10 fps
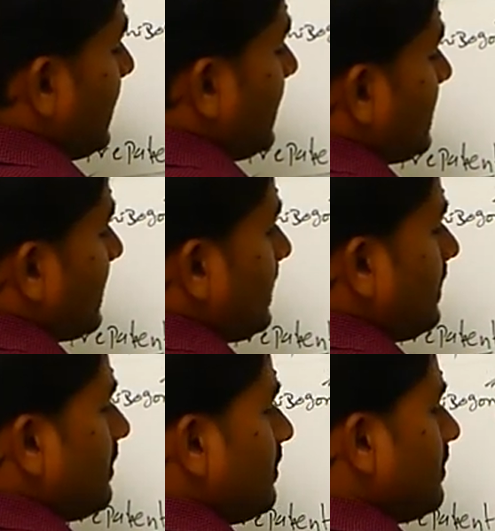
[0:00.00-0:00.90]

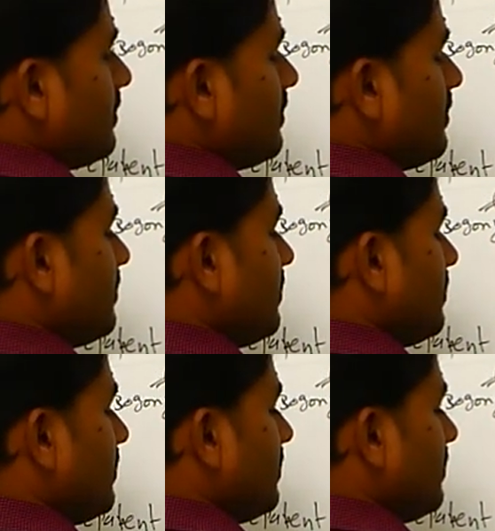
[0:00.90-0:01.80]
entry,
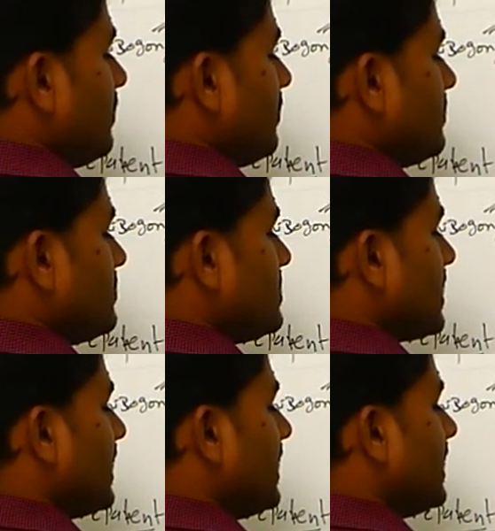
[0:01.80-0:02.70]

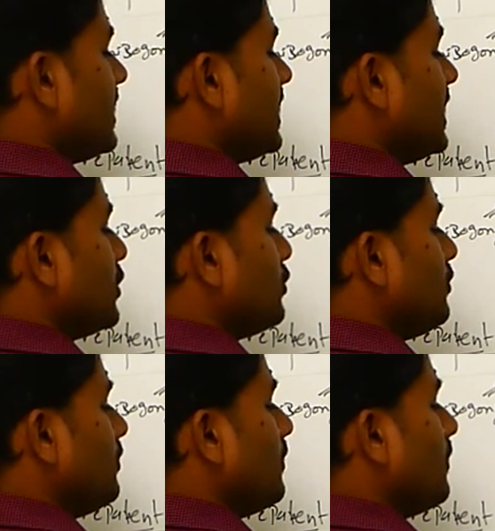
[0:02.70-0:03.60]
second entry
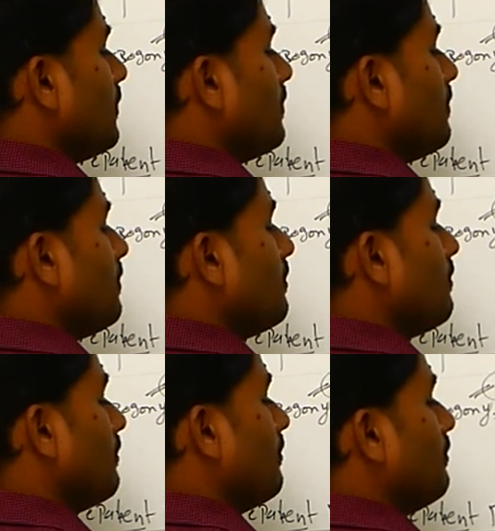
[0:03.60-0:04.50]
into
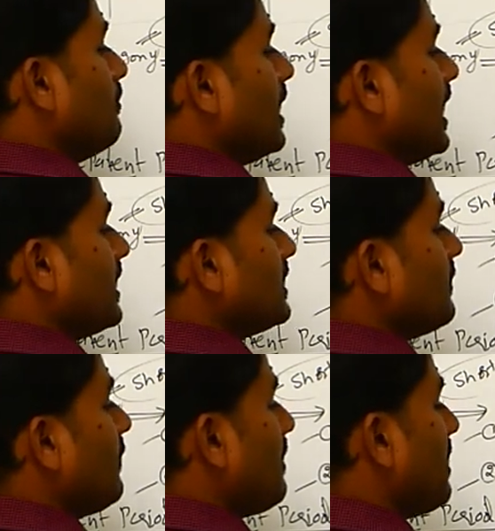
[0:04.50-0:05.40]
blood in the
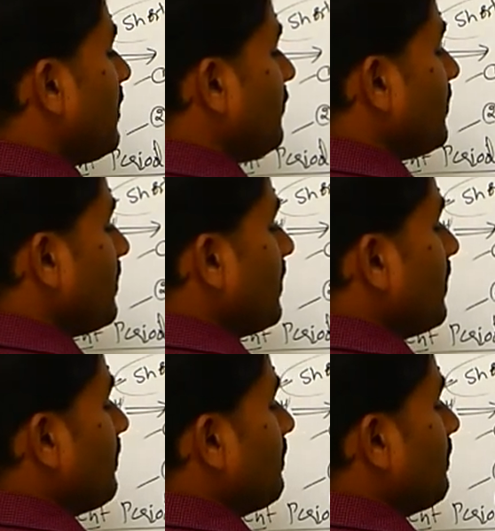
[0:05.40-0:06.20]
form of